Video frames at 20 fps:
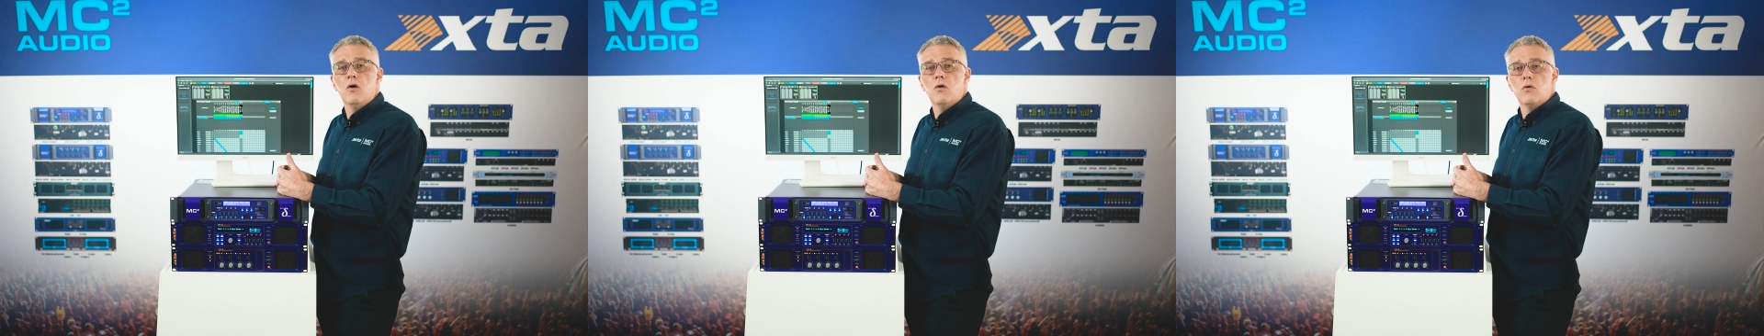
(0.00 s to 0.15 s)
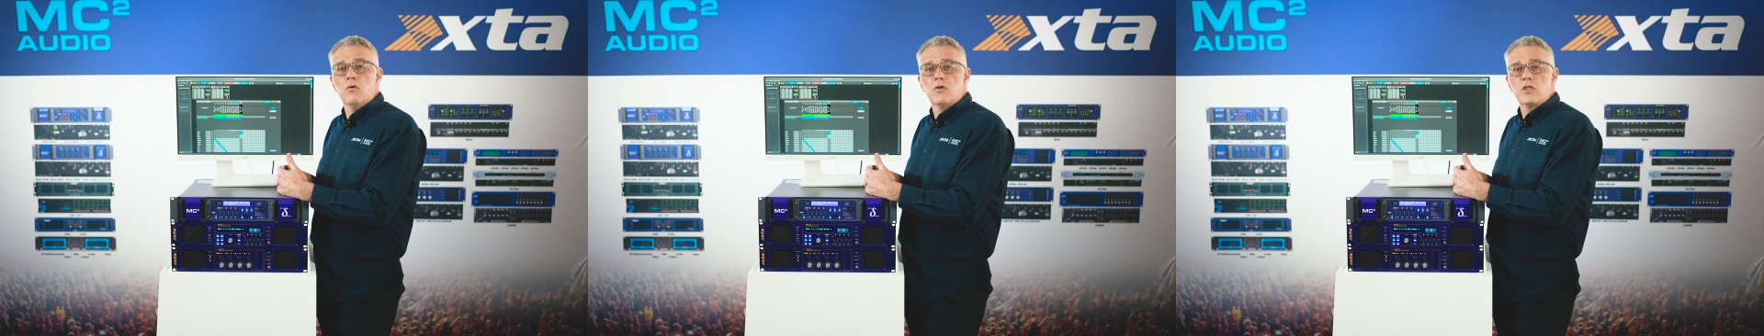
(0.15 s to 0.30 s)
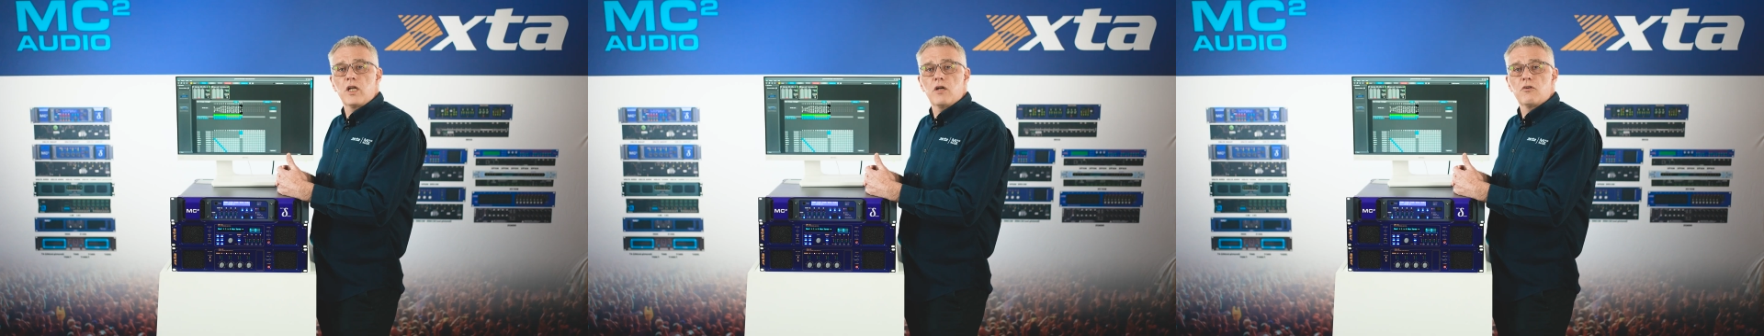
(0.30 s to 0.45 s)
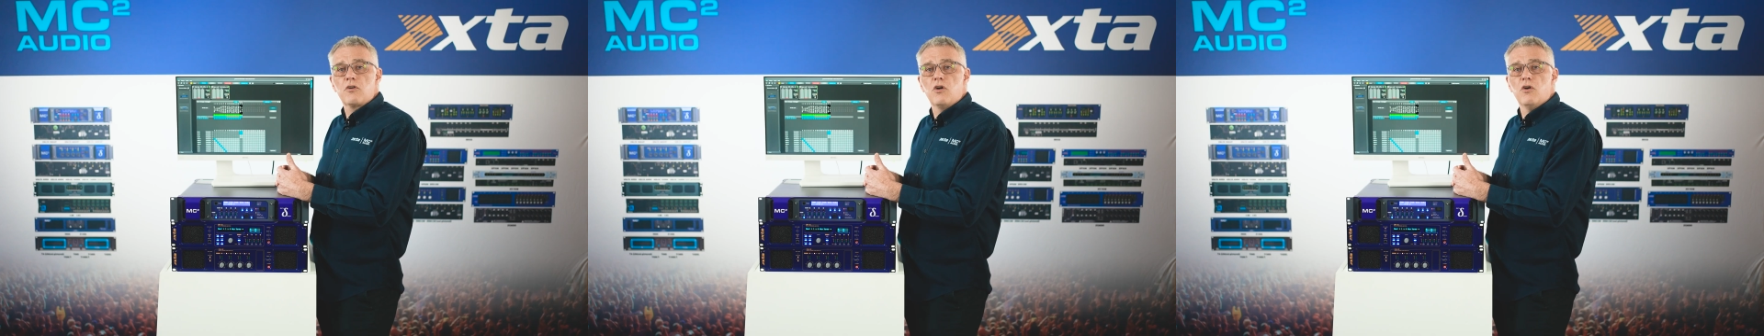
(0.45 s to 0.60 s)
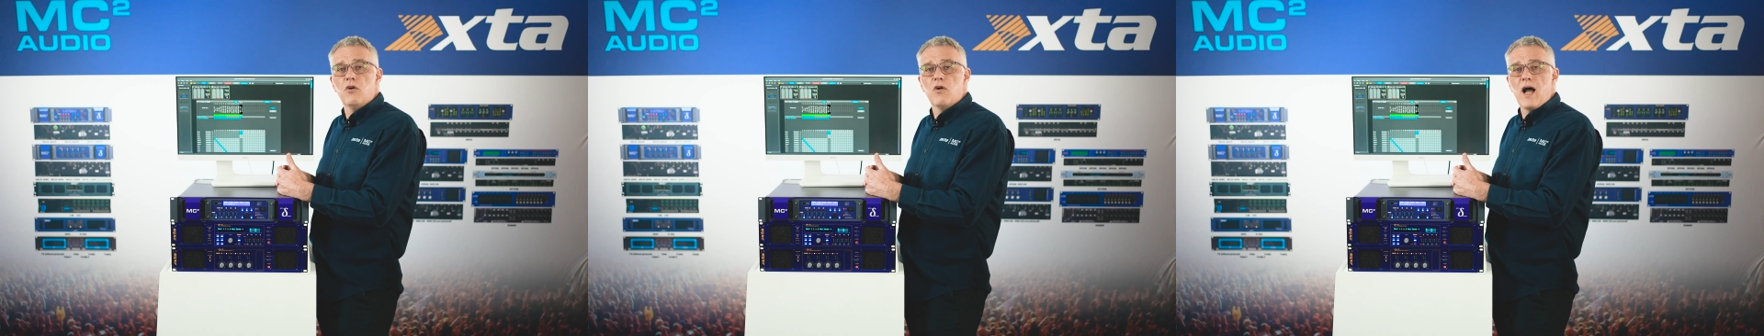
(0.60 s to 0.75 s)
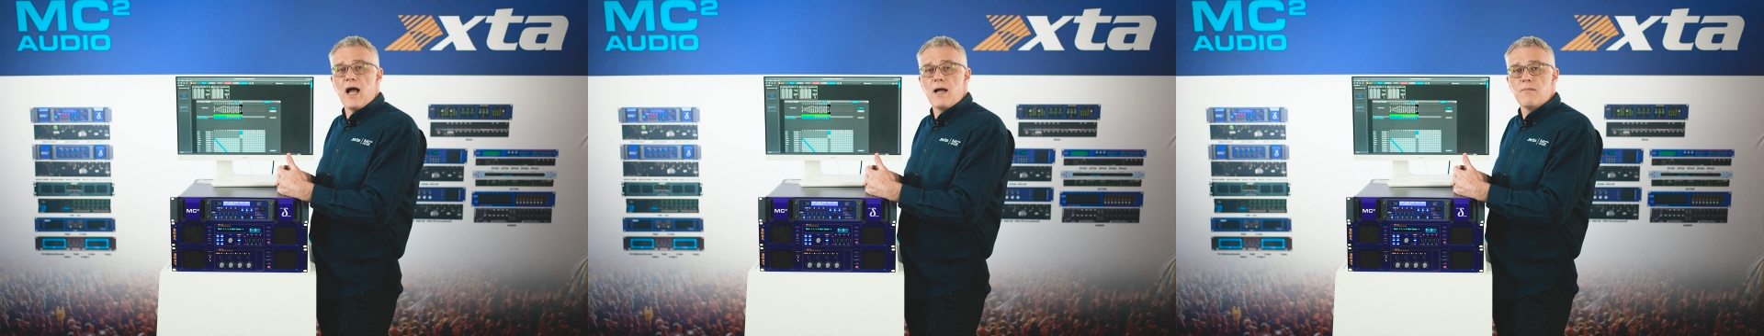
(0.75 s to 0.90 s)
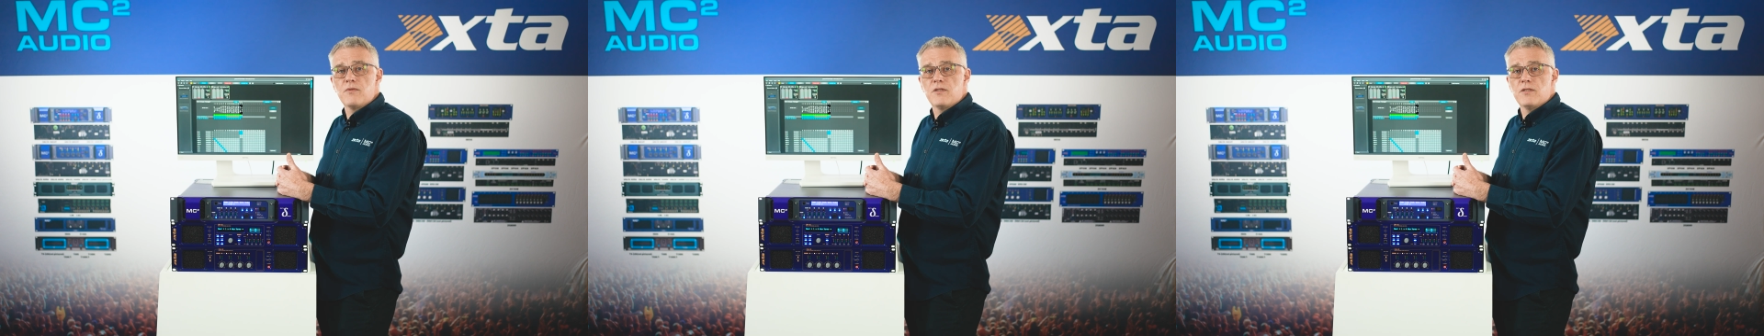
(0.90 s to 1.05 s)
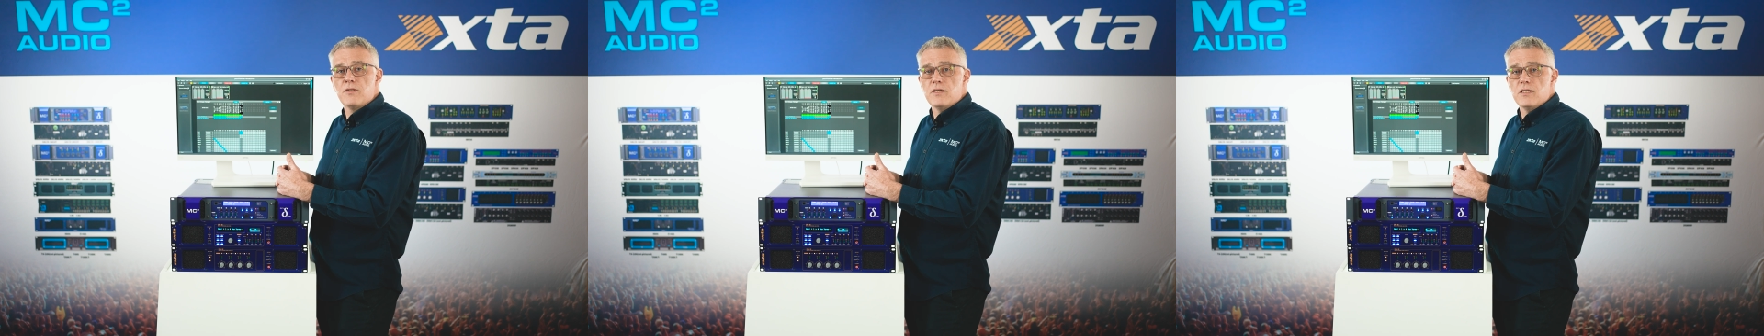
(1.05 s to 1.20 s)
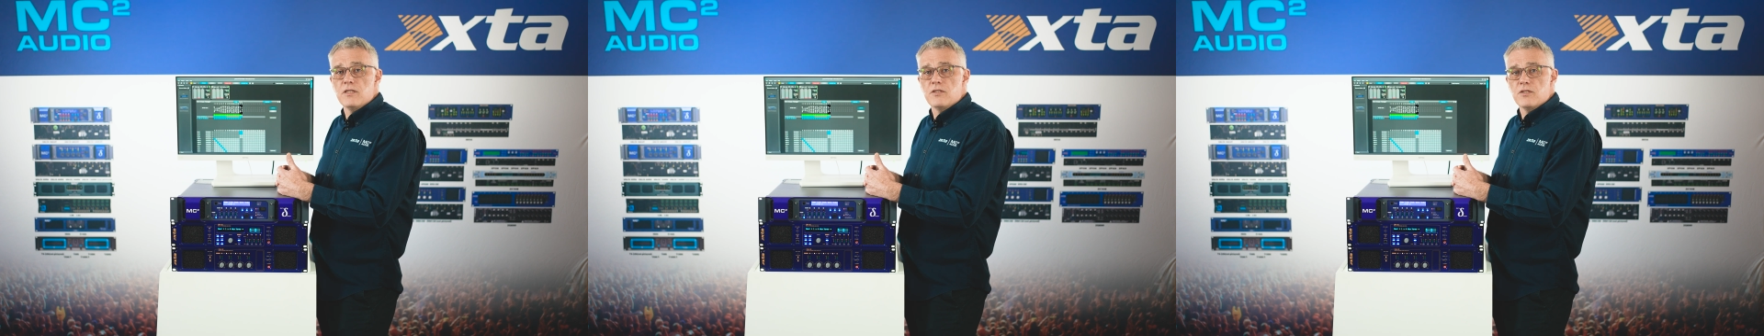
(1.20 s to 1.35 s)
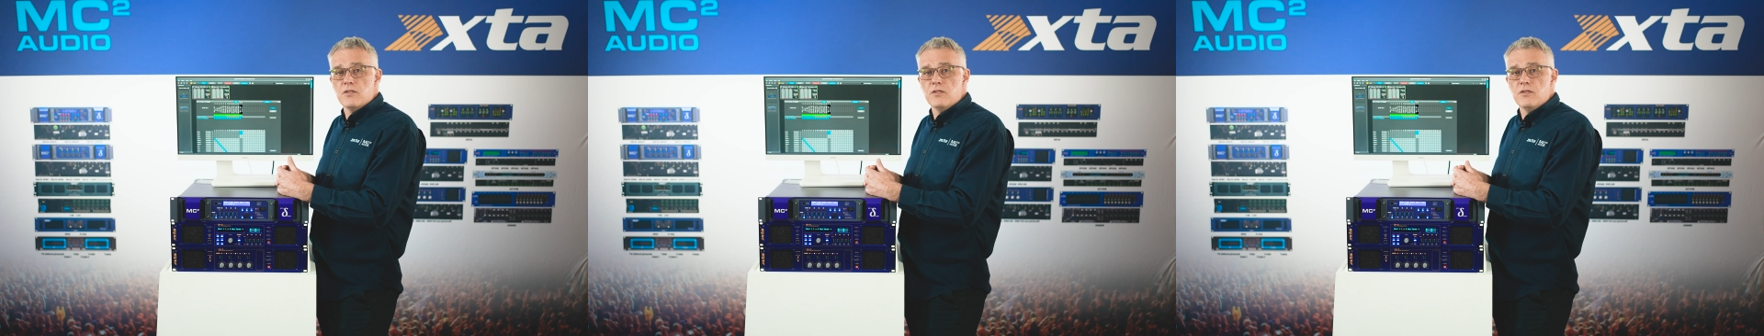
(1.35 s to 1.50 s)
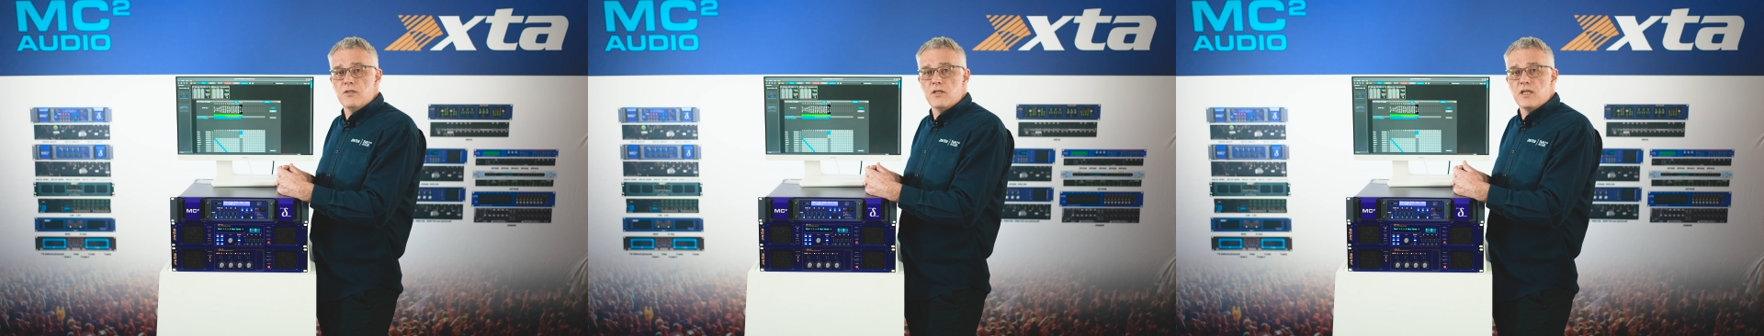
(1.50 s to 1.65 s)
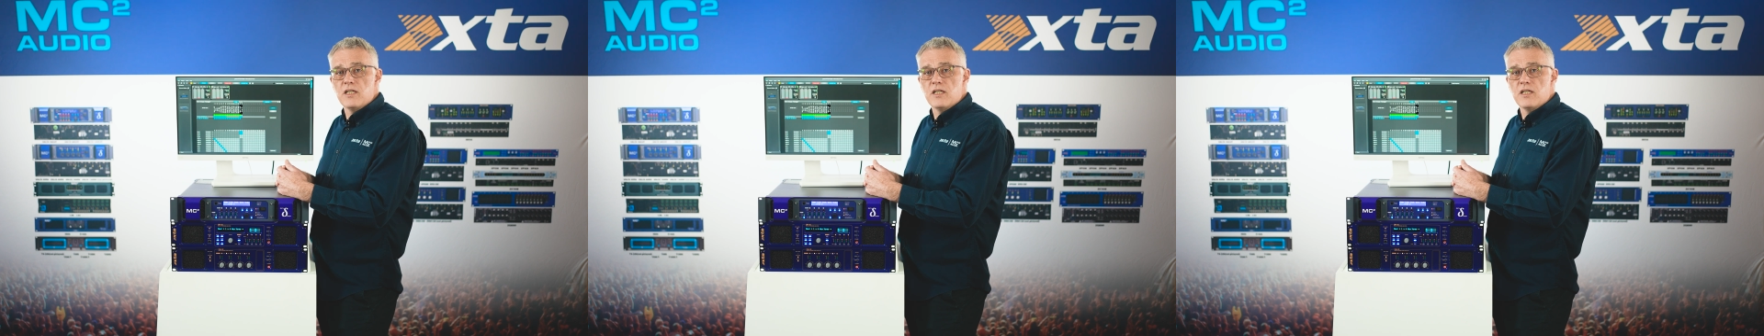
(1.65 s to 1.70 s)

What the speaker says: Audio Core Amped Edition